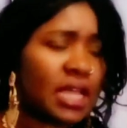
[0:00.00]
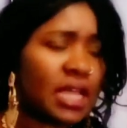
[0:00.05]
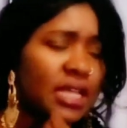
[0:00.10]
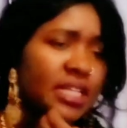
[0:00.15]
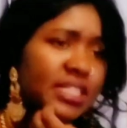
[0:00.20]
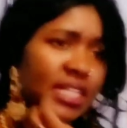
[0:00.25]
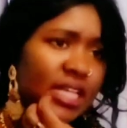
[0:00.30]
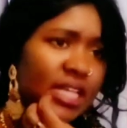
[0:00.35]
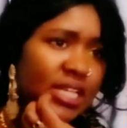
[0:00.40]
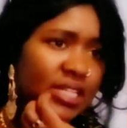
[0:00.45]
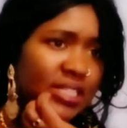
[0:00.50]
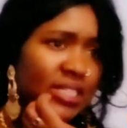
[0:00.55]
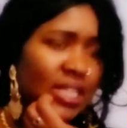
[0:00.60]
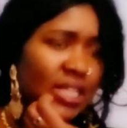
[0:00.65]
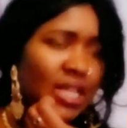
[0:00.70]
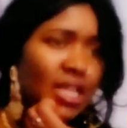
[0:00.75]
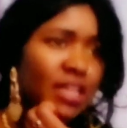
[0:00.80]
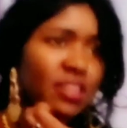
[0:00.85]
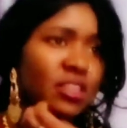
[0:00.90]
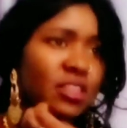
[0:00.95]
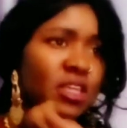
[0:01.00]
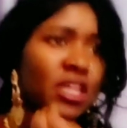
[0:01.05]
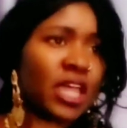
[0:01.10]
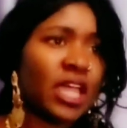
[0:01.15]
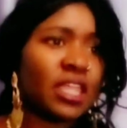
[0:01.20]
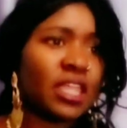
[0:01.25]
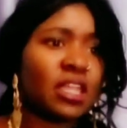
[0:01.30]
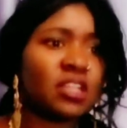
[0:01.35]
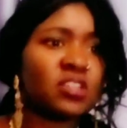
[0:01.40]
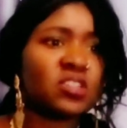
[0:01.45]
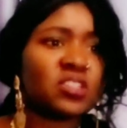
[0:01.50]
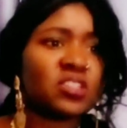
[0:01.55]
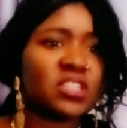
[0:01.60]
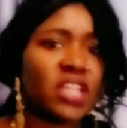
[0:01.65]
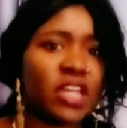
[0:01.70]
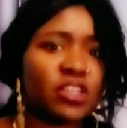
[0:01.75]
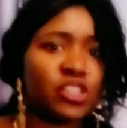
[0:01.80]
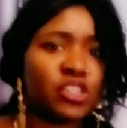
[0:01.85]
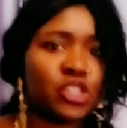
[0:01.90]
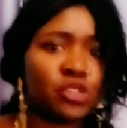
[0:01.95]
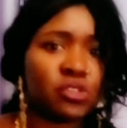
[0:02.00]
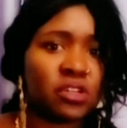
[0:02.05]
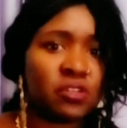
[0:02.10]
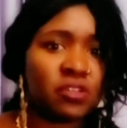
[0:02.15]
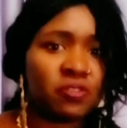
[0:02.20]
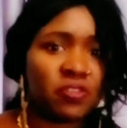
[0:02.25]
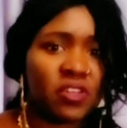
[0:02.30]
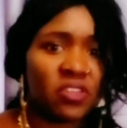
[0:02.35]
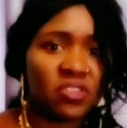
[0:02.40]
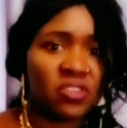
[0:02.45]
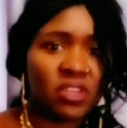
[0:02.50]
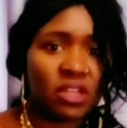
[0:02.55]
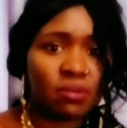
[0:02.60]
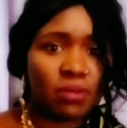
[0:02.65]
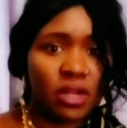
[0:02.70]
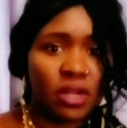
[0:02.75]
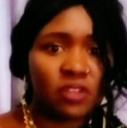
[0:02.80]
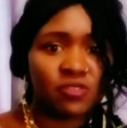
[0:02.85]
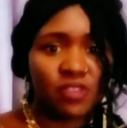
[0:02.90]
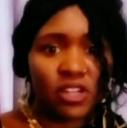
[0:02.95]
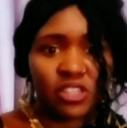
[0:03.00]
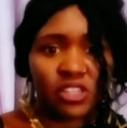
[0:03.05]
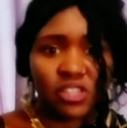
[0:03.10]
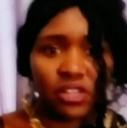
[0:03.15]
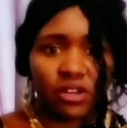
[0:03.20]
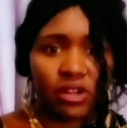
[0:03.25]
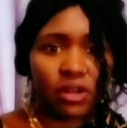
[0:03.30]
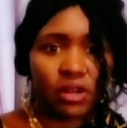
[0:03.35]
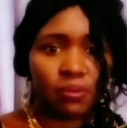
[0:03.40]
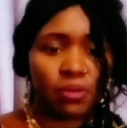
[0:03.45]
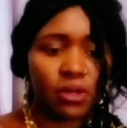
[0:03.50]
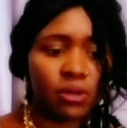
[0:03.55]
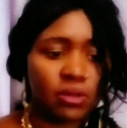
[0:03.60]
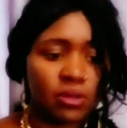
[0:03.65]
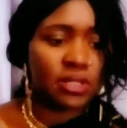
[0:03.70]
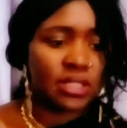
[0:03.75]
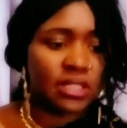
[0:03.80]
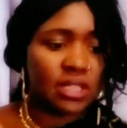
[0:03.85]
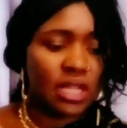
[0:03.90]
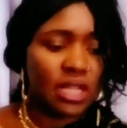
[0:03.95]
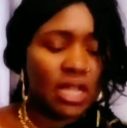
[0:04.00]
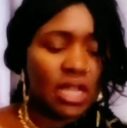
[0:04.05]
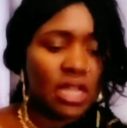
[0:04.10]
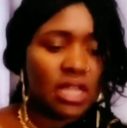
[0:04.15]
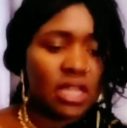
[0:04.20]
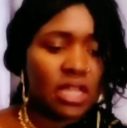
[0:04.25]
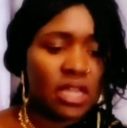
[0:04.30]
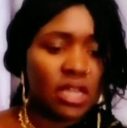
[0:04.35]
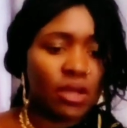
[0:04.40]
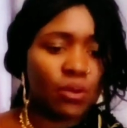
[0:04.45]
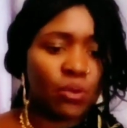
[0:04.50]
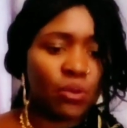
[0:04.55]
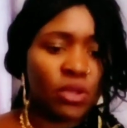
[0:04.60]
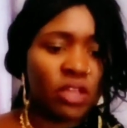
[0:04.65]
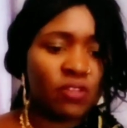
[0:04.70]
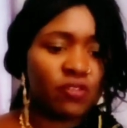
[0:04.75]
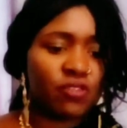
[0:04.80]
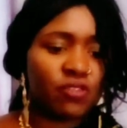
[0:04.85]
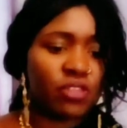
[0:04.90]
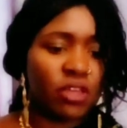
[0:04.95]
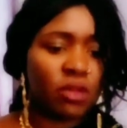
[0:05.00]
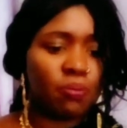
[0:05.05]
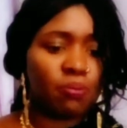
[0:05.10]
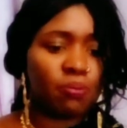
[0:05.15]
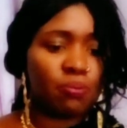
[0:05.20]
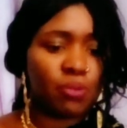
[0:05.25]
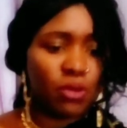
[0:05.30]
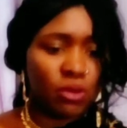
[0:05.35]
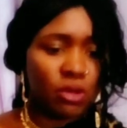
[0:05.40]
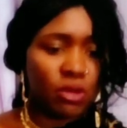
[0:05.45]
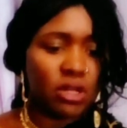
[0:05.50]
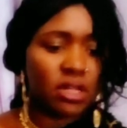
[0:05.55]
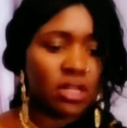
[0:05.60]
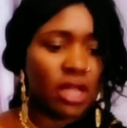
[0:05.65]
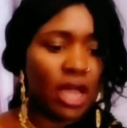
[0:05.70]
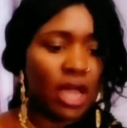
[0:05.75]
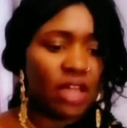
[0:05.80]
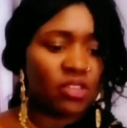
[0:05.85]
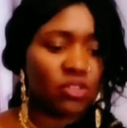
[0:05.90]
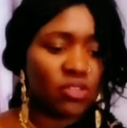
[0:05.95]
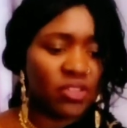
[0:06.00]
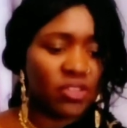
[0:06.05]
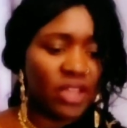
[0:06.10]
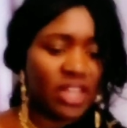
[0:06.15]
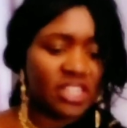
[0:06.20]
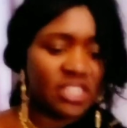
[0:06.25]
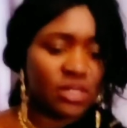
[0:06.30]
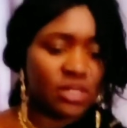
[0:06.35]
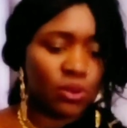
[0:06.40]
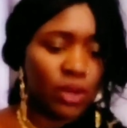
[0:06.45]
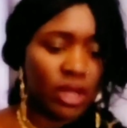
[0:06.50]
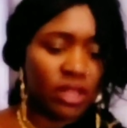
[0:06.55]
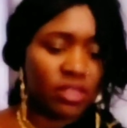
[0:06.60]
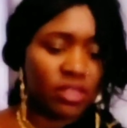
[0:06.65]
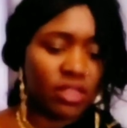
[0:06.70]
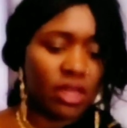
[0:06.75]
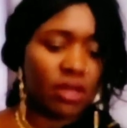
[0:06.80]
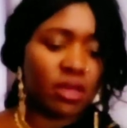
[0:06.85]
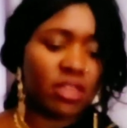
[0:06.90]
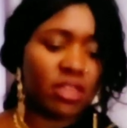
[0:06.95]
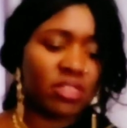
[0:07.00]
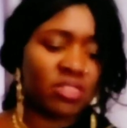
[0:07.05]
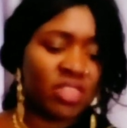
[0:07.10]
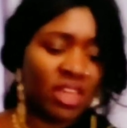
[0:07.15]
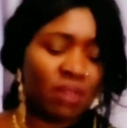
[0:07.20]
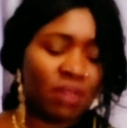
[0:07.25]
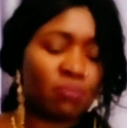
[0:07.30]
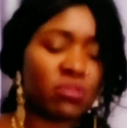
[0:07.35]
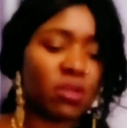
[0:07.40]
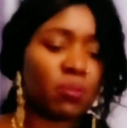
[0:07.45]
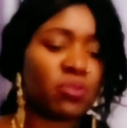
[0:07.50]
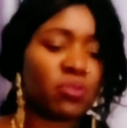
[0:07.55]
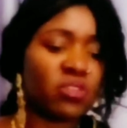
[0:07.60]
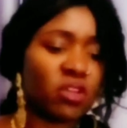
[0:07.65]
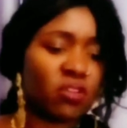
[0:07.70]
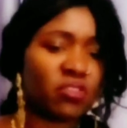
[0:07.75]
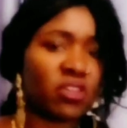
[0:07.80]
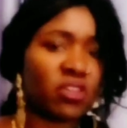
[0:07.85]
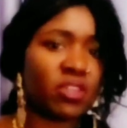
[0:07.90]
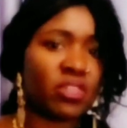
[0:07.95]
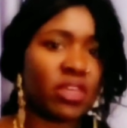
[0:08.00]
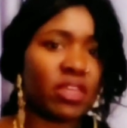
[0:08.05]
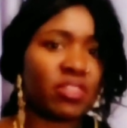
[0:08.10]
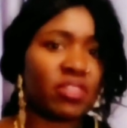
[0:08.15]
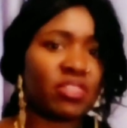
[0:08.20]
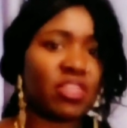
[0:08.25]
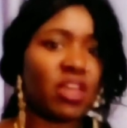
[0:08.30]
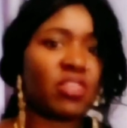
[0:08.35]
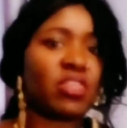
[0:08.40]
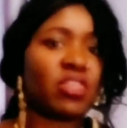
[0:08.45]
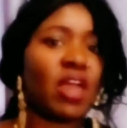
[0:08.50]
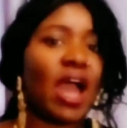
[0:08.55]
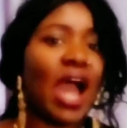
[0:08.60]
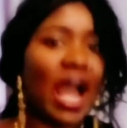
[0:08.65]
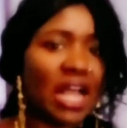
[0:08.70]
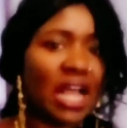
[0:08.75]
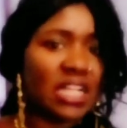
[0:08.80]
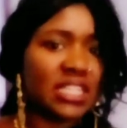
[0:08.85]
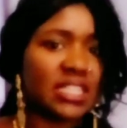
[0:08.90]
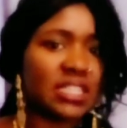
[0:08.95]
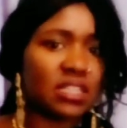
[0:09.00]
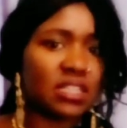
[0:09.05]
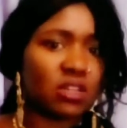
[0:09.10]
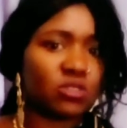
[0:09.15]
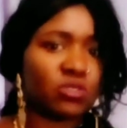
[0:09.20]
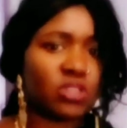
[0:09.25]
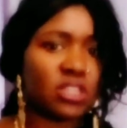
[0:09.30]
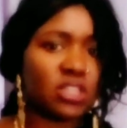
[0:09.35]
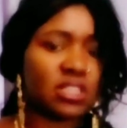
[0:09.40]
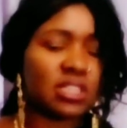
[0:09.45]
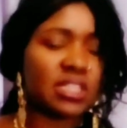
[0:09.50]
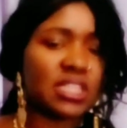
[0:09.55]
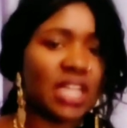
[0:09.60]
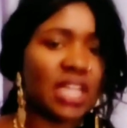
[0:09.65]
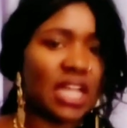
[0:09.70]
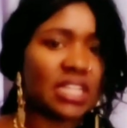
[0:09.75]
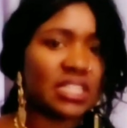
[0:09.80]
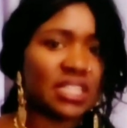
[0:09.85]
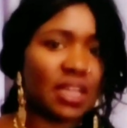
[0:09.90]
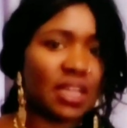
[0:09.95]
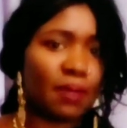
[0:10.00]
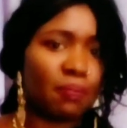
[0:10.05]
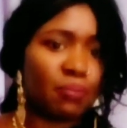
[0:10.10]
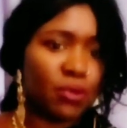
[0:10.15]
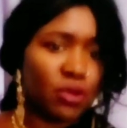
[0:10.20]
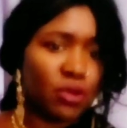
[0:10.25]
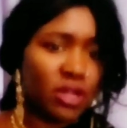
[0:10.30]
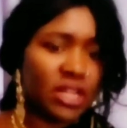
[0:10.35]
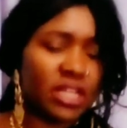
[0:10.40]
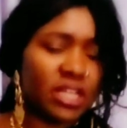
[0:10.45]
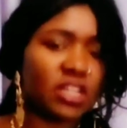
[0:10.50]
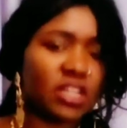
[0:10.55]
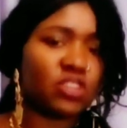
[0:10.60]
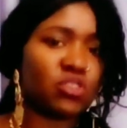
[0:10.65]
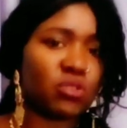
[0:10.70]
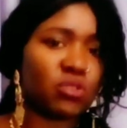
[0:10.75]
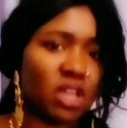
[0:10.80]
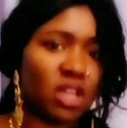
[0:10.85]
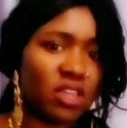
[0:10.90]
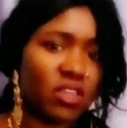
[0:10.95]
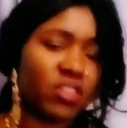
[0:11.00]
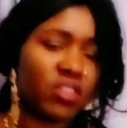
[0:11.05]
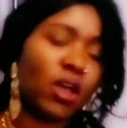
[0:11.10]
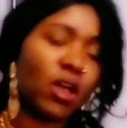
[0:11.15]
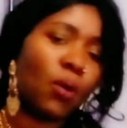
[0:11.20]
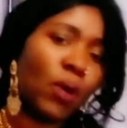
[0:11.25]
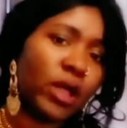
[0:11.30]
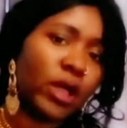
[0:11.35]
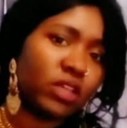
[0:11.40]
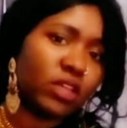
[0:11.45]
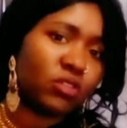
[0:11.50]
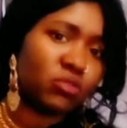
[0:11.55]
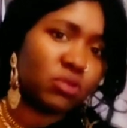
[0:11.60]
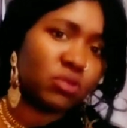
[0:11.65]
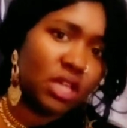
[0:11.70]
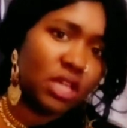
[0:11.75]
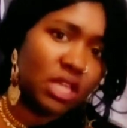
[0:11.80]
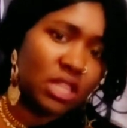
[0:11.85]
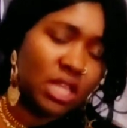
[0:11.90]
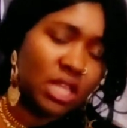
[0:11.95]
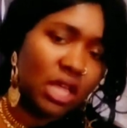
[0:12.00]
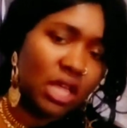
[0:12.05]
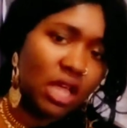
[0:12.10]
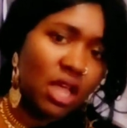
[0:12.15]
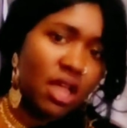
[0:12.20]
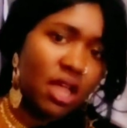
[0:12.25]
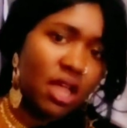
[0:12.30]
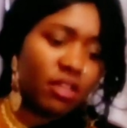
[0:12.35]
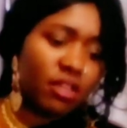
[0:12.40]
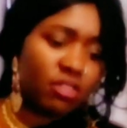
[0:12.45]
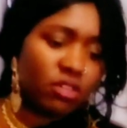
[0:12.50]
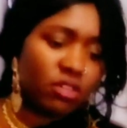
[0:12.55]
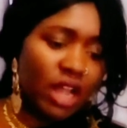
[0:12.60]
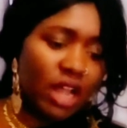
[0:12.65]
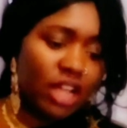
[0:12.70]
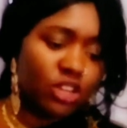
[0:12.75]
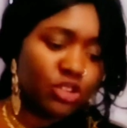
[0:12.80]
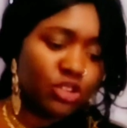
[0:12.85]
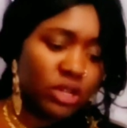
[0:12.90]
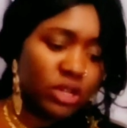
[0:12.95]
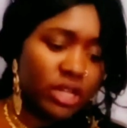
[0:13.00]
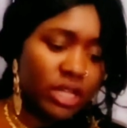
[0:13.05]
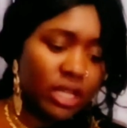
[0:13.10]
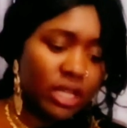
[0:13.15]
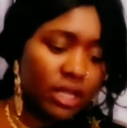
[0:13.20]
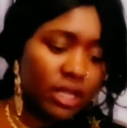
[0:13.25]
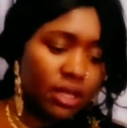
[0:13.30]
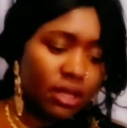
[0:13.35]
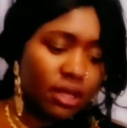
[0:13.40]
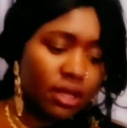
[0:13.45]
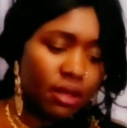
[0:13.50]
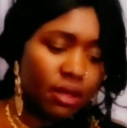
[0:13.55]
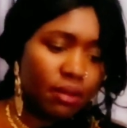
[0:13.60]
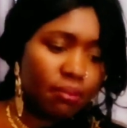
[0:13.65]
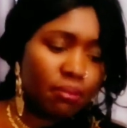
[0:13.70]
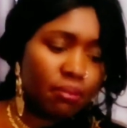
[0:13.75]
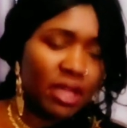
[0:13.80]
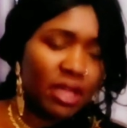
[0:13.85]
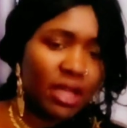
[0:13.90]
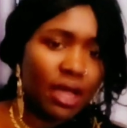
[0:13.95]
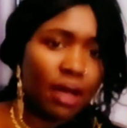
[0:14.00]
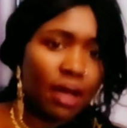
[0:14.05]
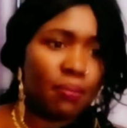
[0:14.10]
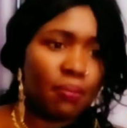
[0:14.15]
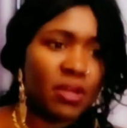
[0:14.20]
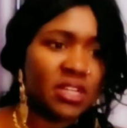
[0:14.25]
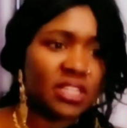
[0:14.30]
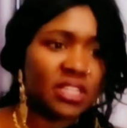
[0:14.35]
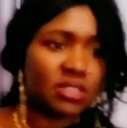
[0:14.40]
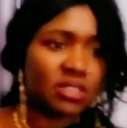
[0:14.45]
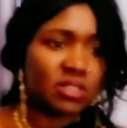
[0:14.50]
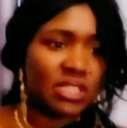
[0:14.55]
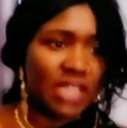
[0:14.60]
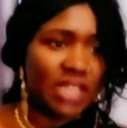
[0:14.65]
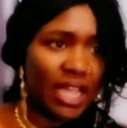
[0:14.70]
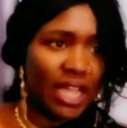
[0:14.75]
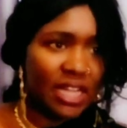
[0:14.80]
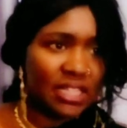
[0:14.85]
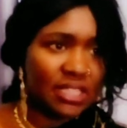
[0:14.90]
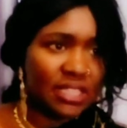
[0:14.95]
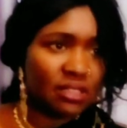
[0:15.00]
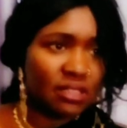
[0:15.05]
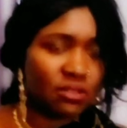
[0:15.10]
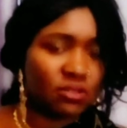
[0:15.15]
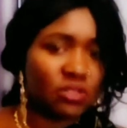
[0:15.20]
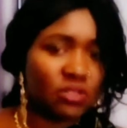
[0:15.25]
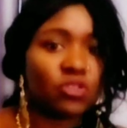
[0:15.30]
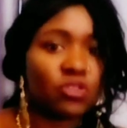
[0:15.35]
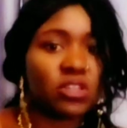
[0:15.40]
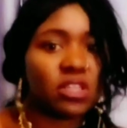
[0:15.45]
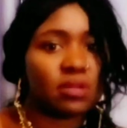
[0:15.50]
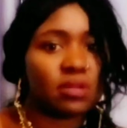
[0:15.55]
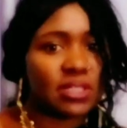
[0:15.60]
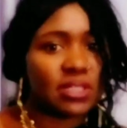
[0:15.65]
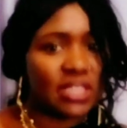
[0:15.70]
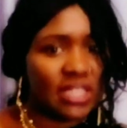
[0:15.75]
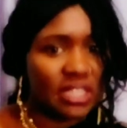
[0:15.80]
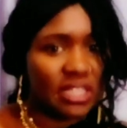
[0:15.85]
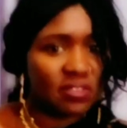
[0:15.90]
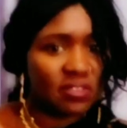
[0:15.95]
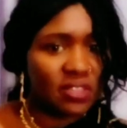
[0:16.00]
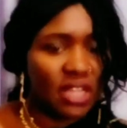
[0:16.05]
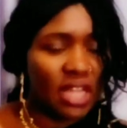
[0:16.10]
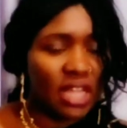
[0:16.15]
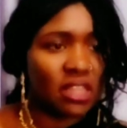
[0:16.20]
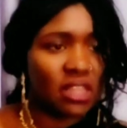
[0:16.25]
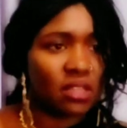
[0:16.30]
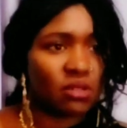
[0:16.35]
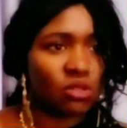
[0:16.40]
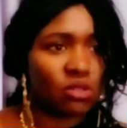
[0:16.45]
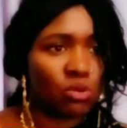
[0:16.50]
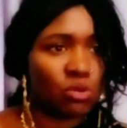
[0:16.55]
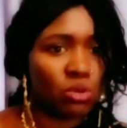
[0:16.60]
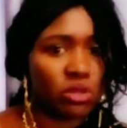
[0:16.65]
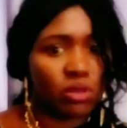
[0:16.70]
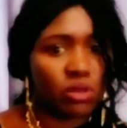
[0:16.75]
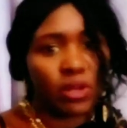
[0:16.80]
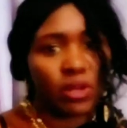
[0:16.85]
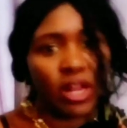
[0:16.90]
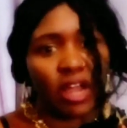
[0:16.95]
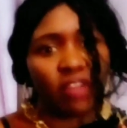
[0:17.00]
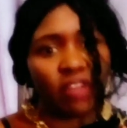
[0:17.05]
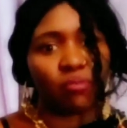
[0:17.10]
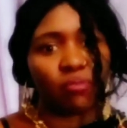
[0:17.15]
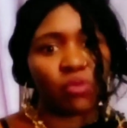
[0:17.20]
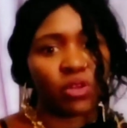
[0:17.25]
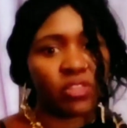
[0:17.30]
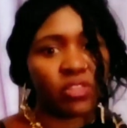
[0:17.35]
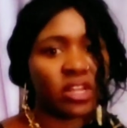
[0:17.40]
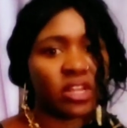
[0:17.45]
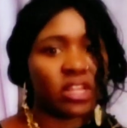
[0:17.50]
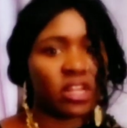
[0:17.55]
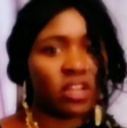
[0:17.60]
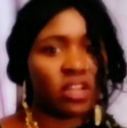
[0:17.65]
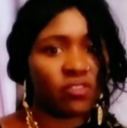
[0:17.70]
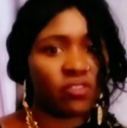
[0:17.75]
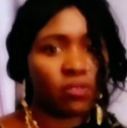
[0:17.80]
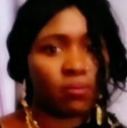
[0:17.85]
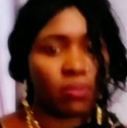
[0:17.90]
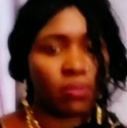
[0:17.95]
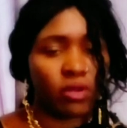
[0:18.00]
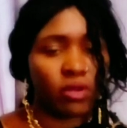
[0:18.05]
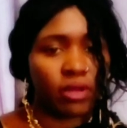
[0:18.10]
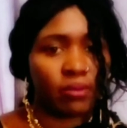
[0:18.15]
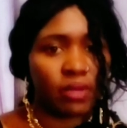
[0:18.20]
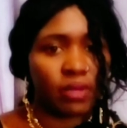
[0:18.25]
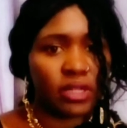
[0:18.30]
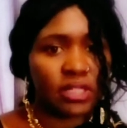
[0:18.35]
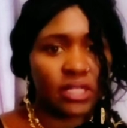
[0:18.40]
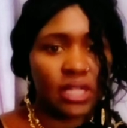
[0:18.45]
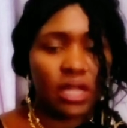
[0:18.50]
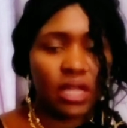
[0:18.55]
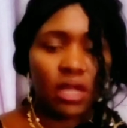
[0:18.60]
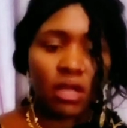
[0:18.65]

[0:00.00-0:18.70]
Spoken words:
He says the Kenyan society should invest in manufacturing, because if they build a society where them themselves are they're the axe to the society, they're building it together, they're working together, they'll actually make a better society for themselves, and the youth will have more than enough employment.